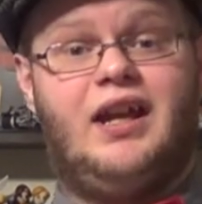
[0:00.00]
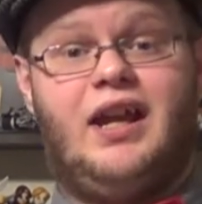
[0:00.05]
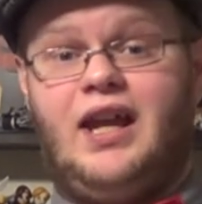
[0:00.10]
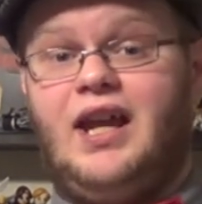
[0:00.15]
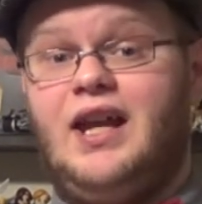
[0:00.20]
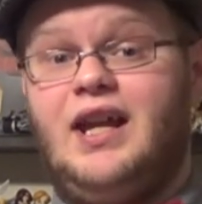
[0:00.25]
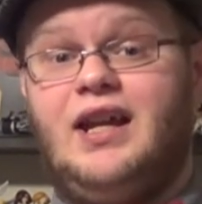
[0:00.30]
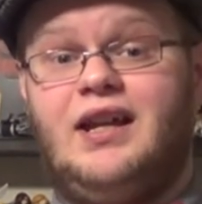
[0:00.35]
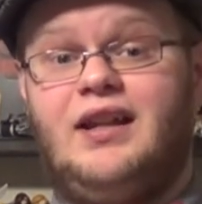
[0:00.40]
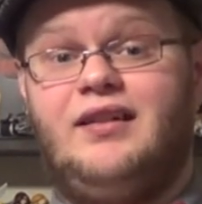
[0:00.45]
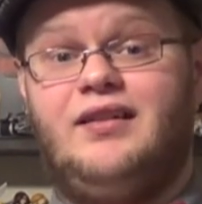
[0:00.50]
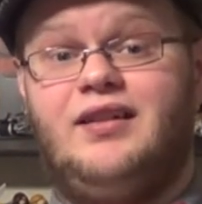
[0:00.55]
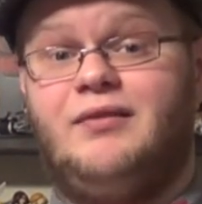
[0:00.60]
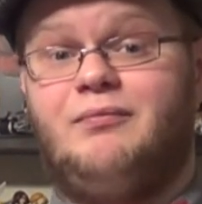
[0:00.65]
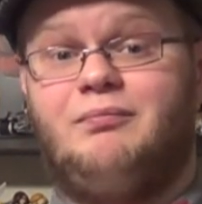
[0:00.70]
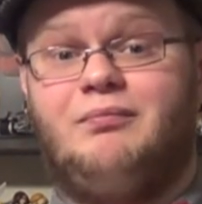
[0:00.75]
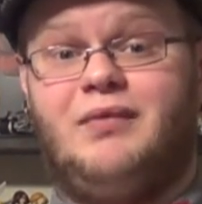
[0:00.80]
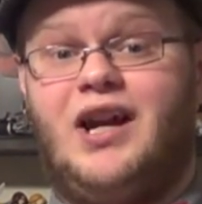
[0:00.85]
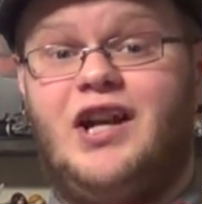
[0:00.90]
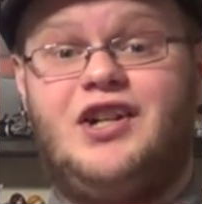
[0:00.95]
and
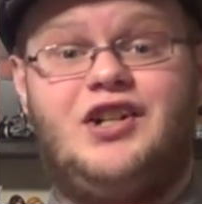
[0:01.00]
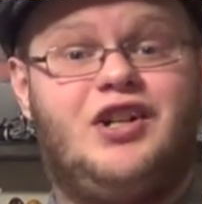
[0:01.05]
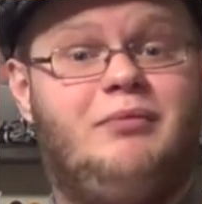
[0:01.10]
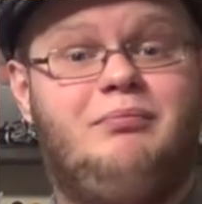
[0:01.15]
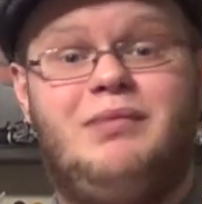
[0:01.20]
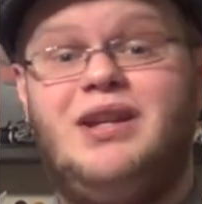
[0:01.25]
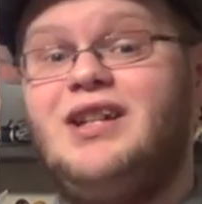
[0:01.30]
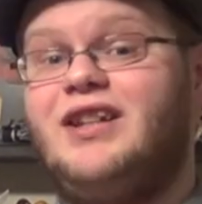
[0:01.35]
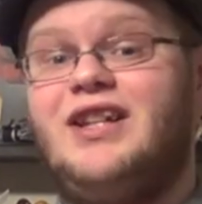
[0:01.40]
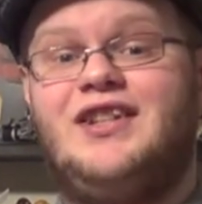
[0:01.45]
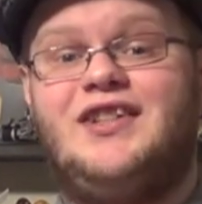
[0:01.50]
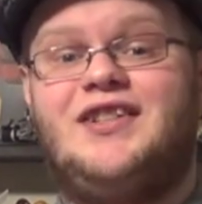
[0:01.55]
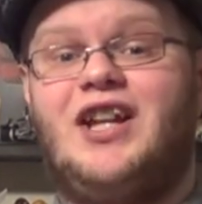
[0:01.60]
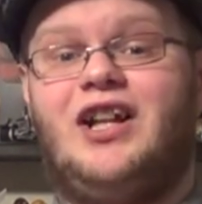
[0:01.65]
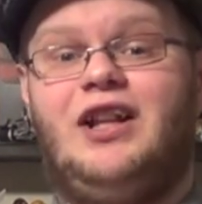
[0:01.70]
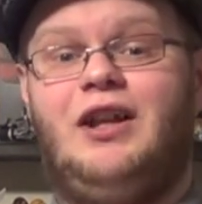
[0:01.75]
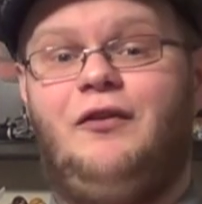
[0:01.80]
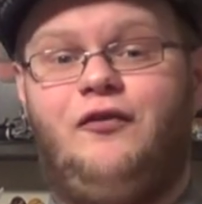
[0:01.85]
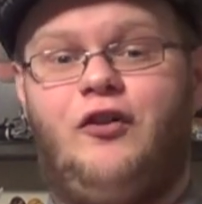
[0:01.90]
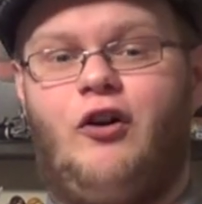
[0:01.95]
I should immediately
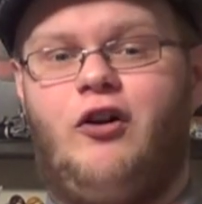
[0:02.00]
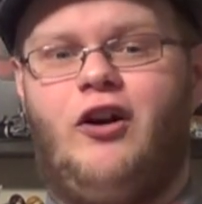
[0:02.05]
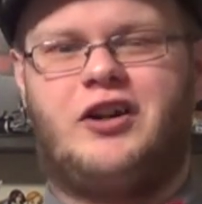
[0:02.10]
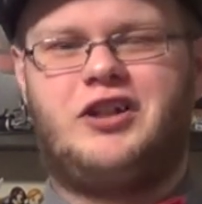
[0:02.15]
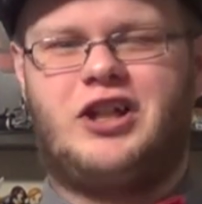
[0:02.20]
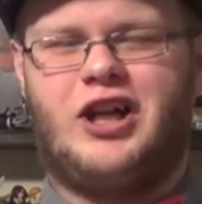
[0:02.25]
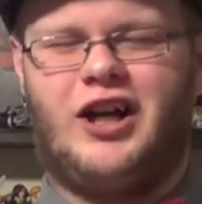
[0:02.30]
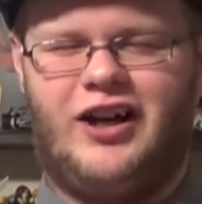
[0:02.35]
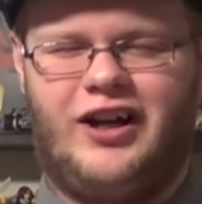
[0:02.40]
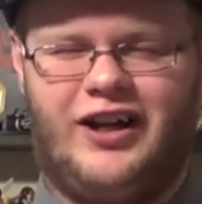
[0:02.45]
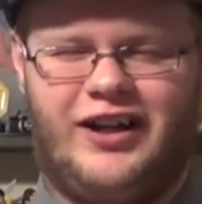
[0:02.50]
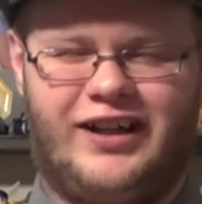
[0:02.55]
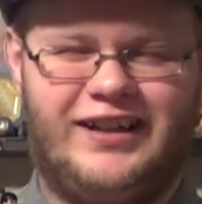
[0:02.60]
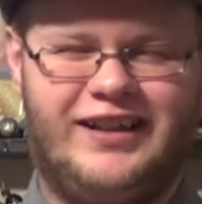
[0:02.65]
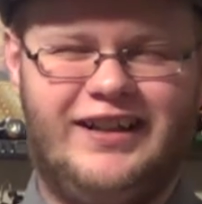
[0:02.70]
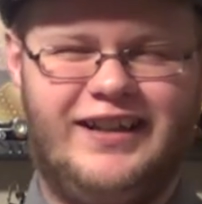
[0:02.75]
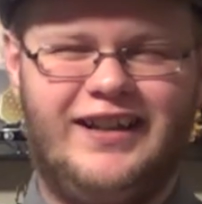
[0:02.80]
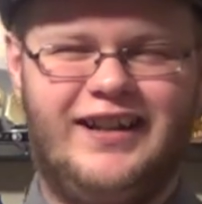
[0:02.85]
sell it for a car.